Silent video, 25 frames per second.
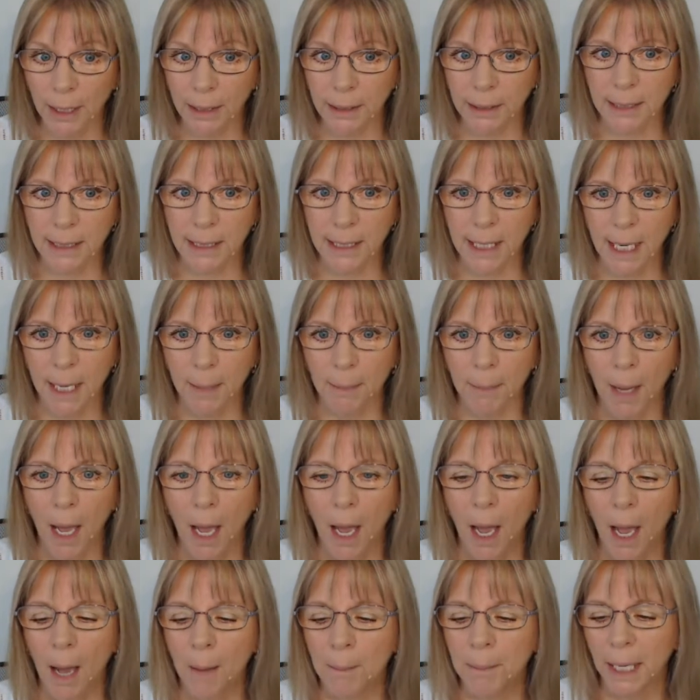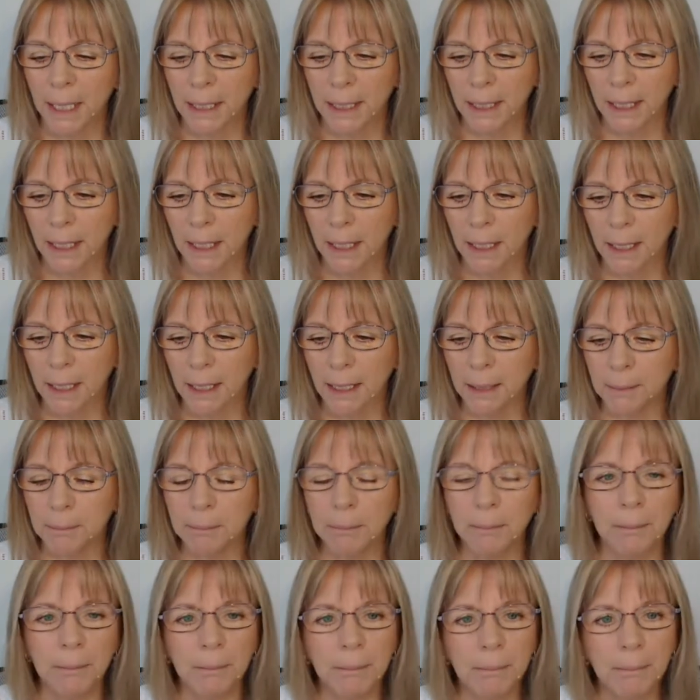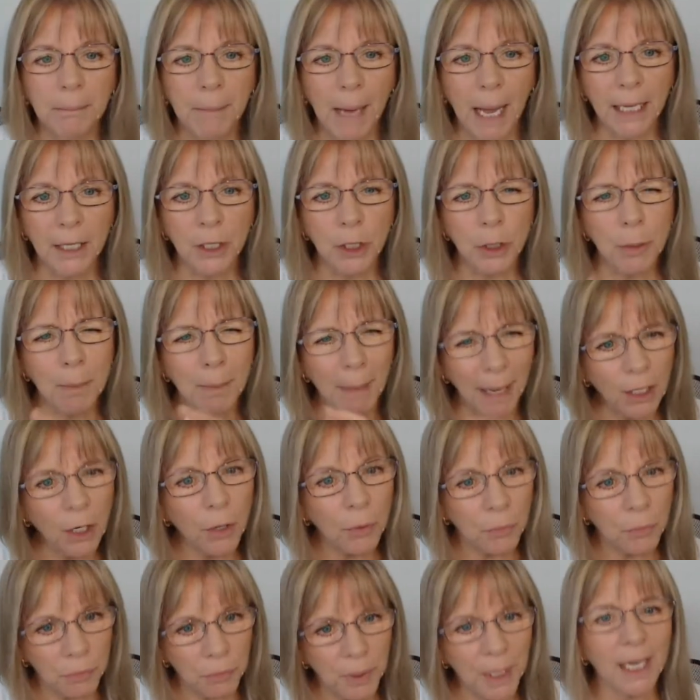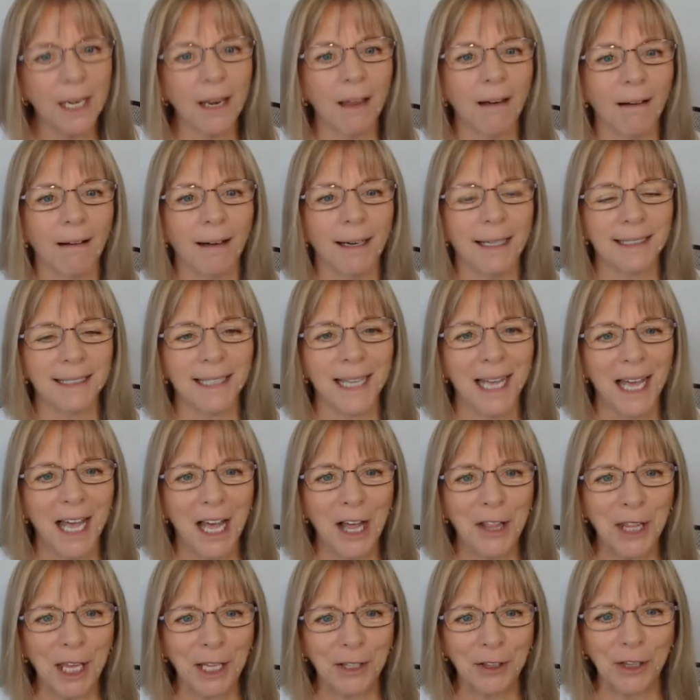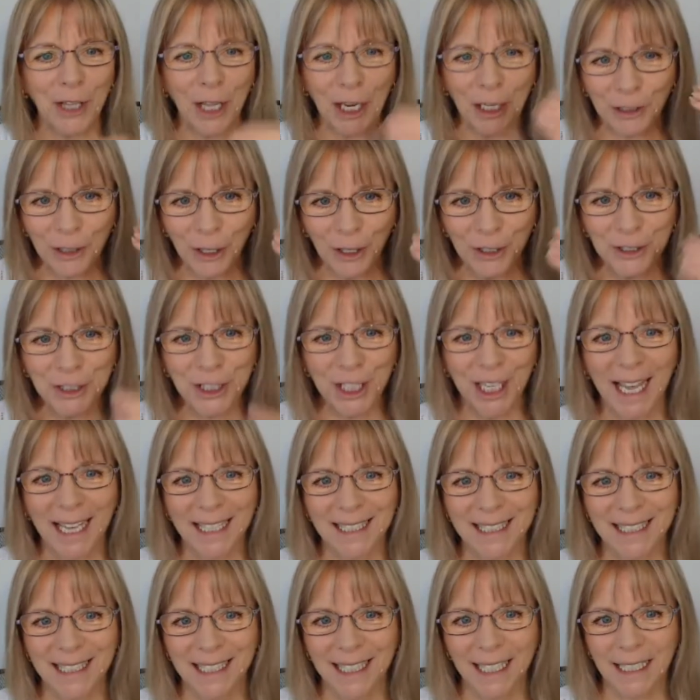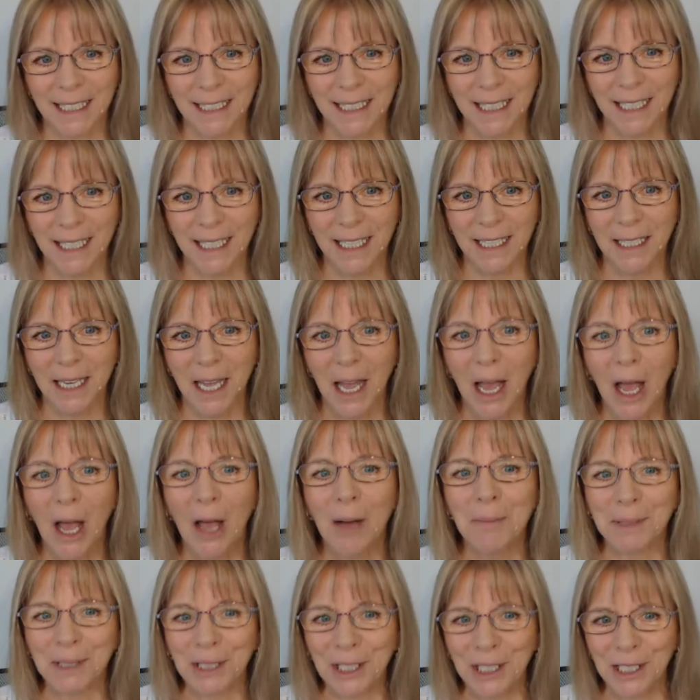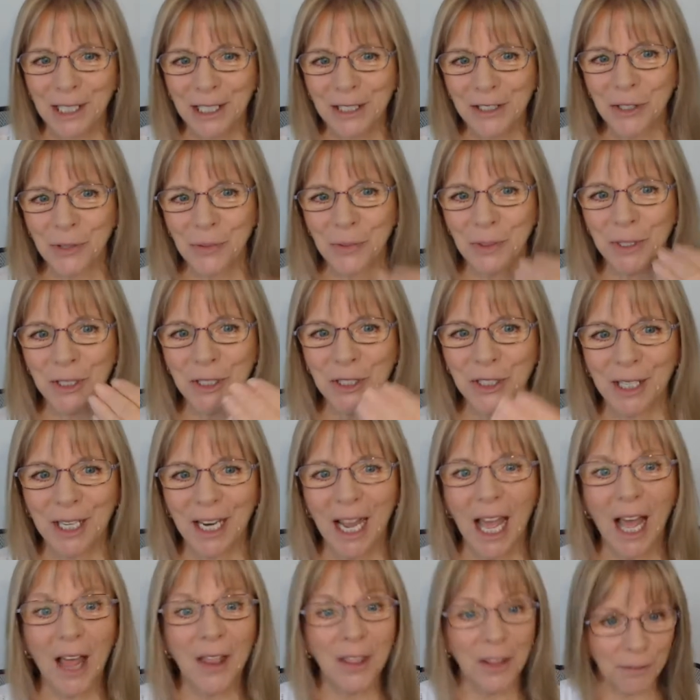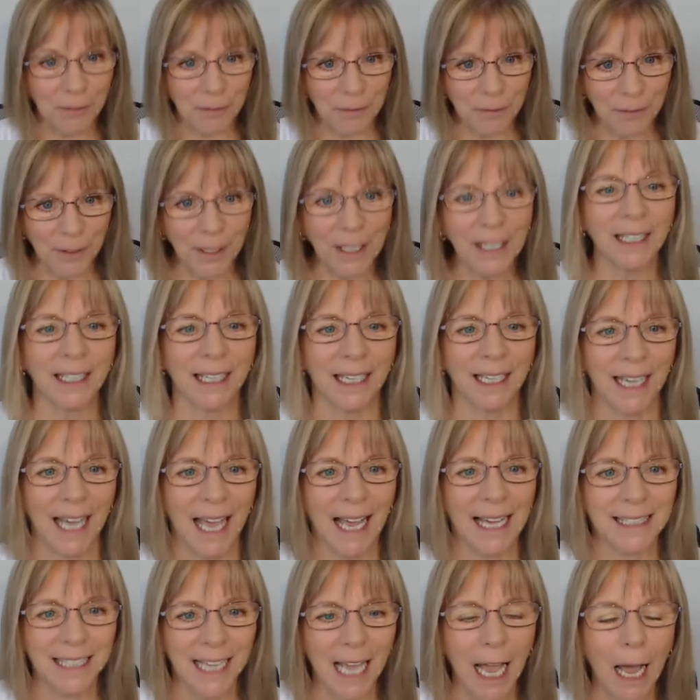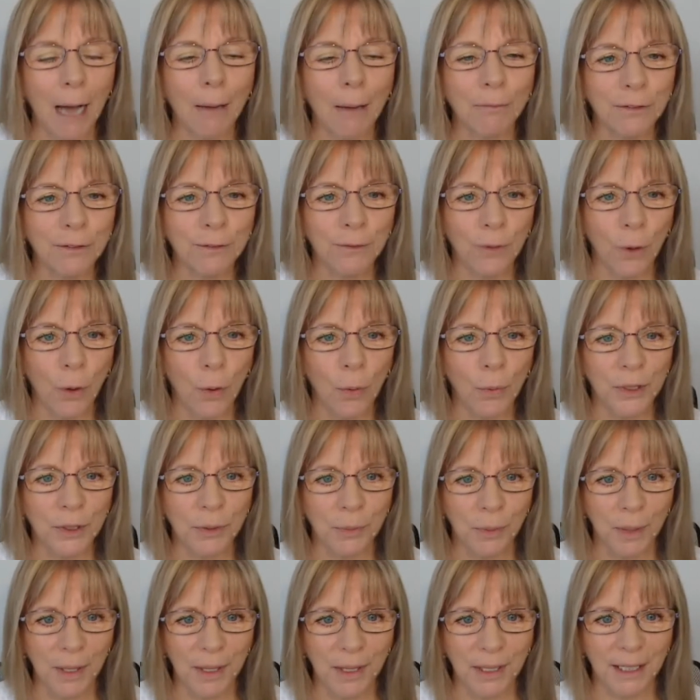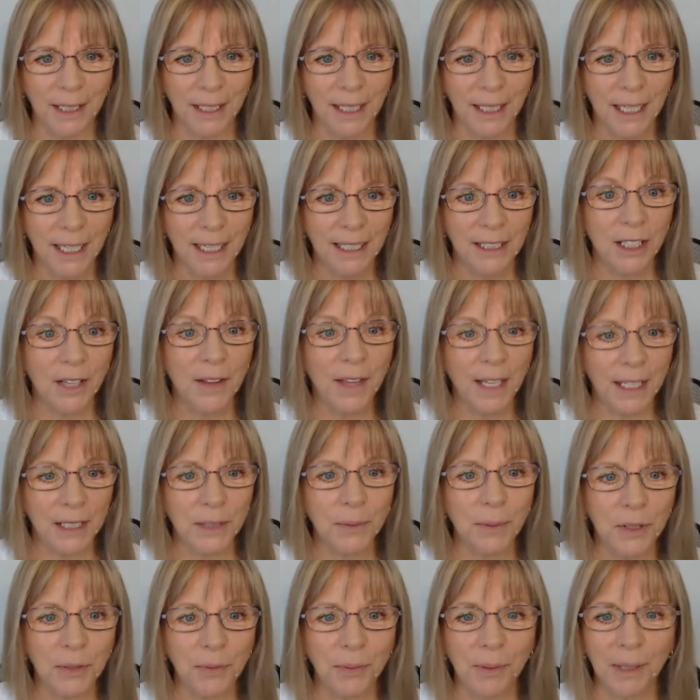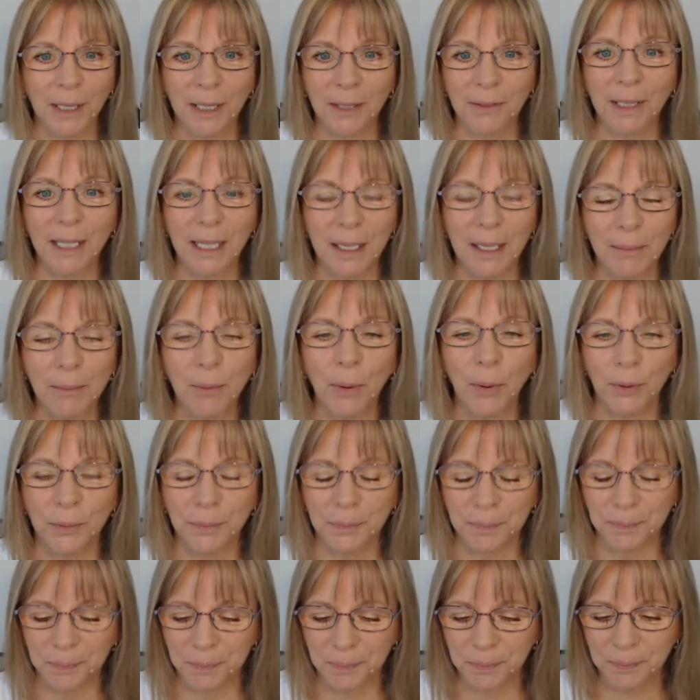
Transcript: at the stem, but you may not realize that logic has kicked in, but the intuition, the feeling has come forward with it. So that's what's really, really important.